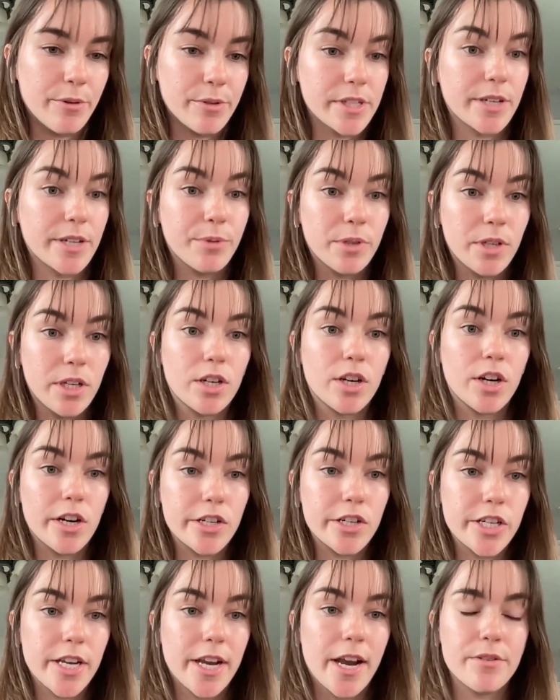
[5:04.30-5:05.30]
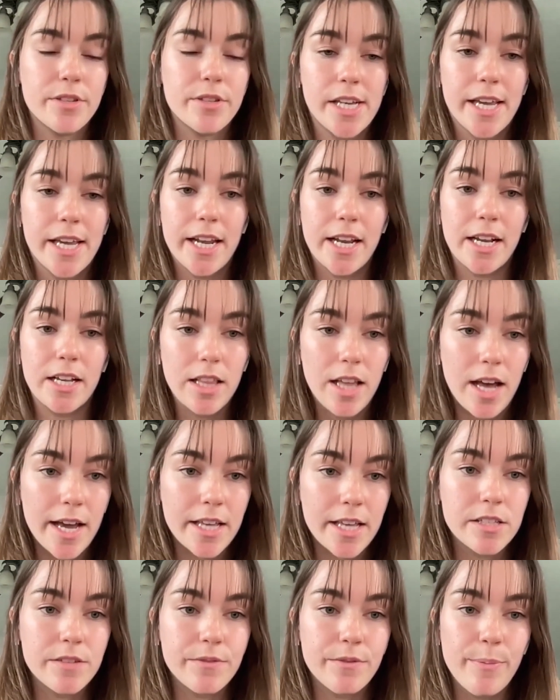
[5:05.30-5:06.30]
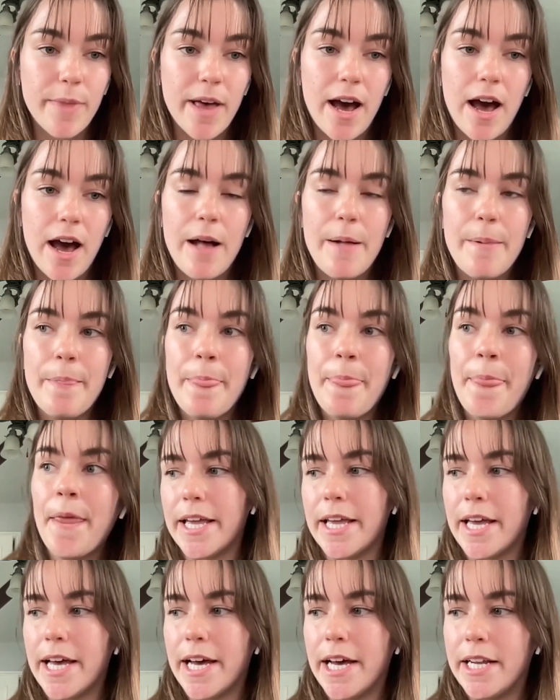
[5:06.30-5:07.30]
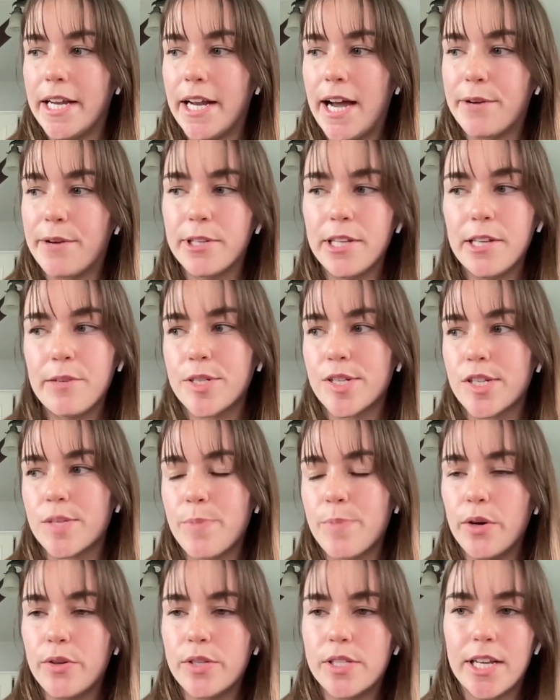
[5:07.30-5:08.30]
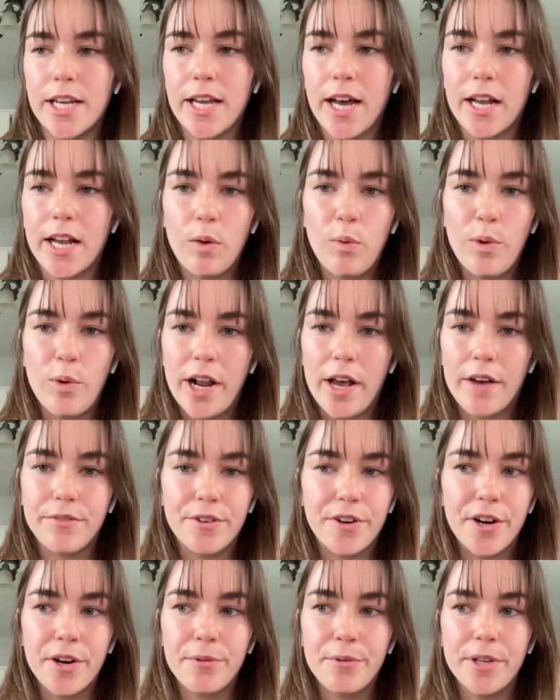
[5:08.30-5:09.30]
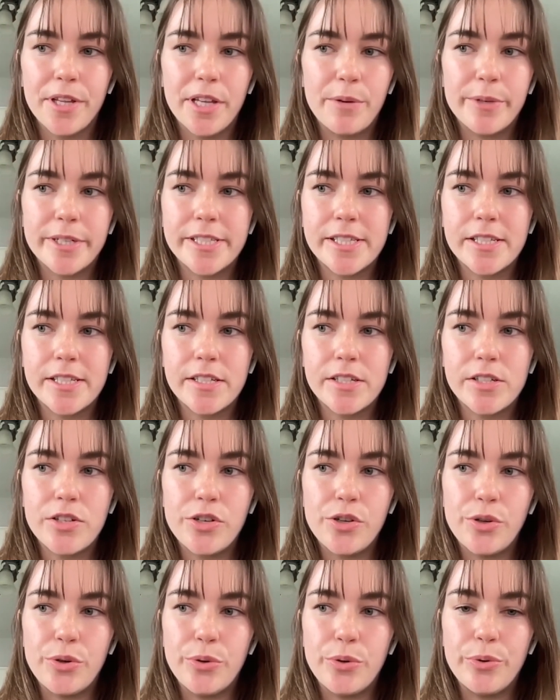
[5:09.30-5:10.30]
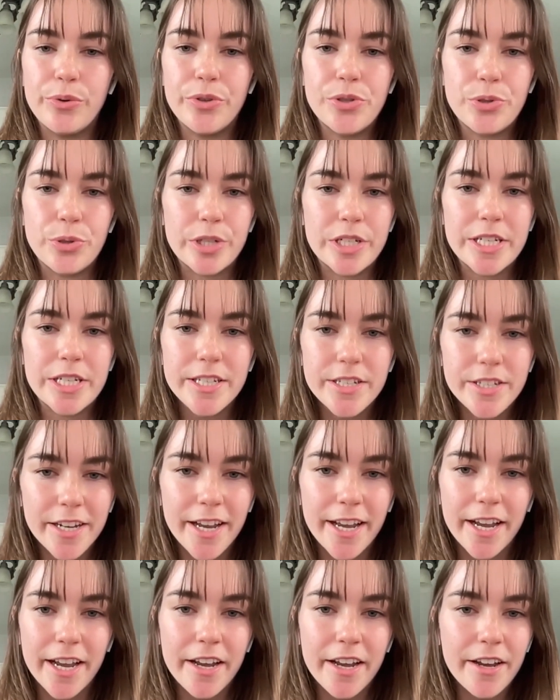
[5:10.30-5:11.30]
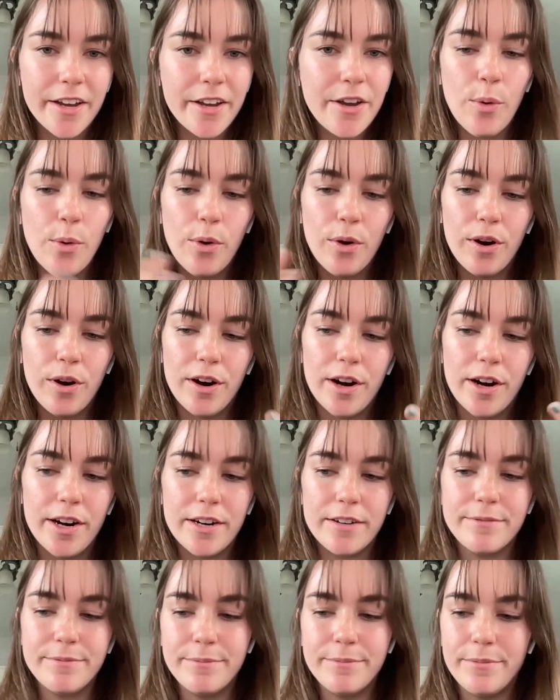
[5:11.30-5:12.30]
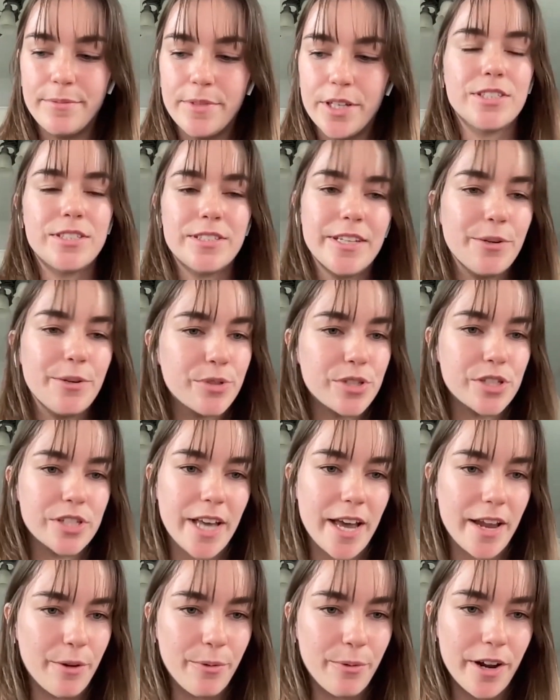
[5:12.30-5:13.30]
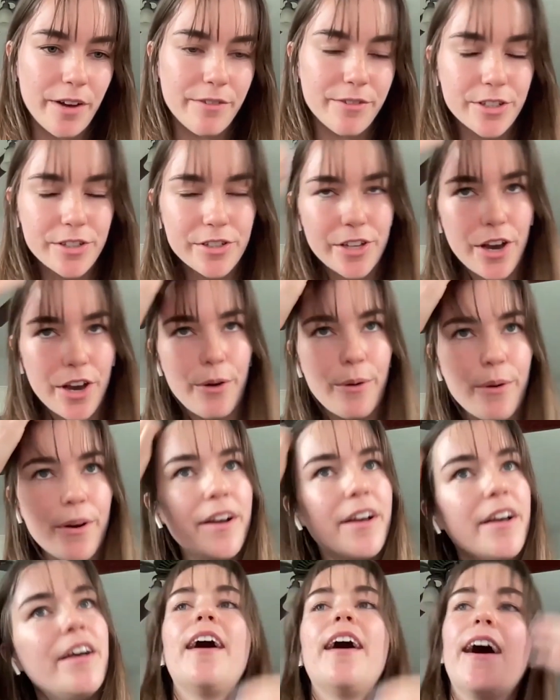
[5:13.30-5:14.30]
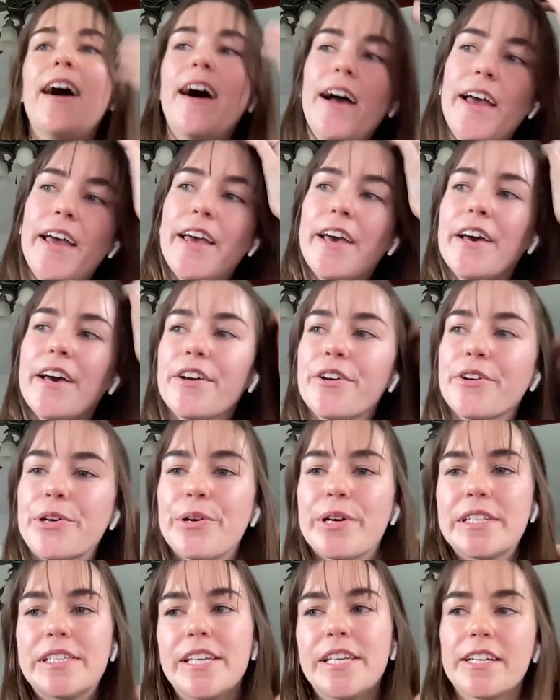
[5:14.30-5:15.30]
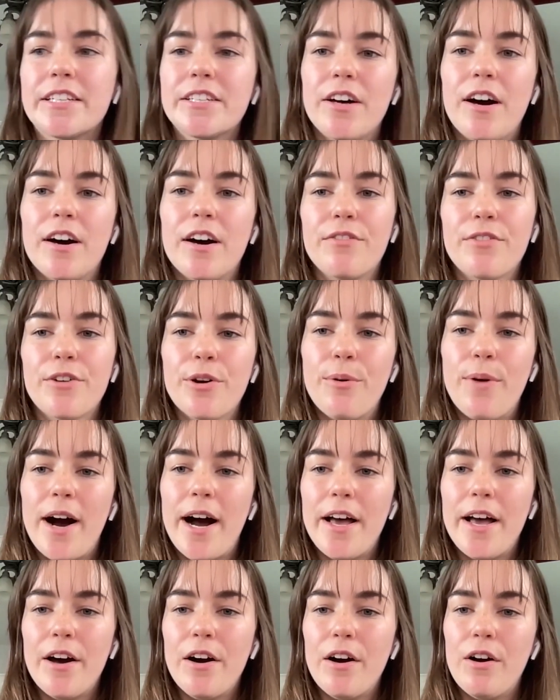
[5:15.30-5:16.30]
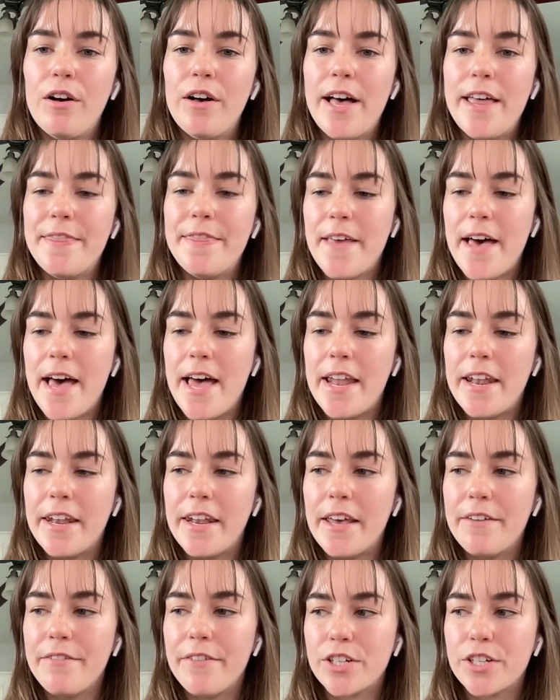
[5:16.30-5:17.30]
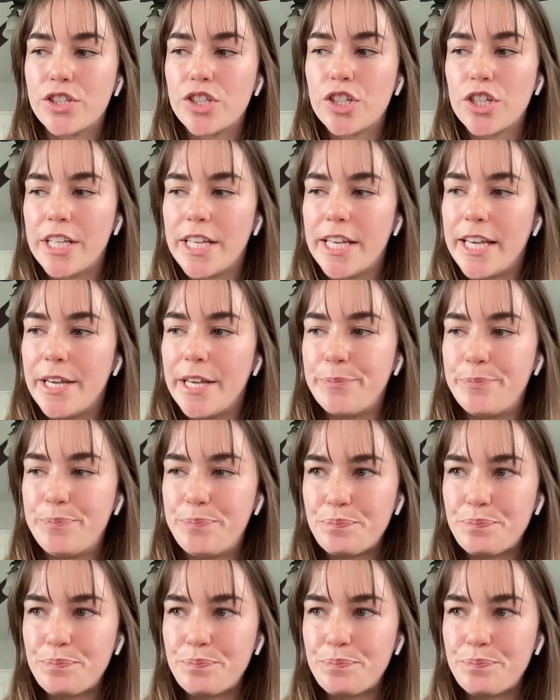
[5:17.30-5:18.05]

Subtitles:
was like really encouraging. I was like getting clients from that. And I really was just posting kind of whatever. It really wasn't too strategic, or just, it was just kind of whatever. So I grew on TikTok for a while, and then eventually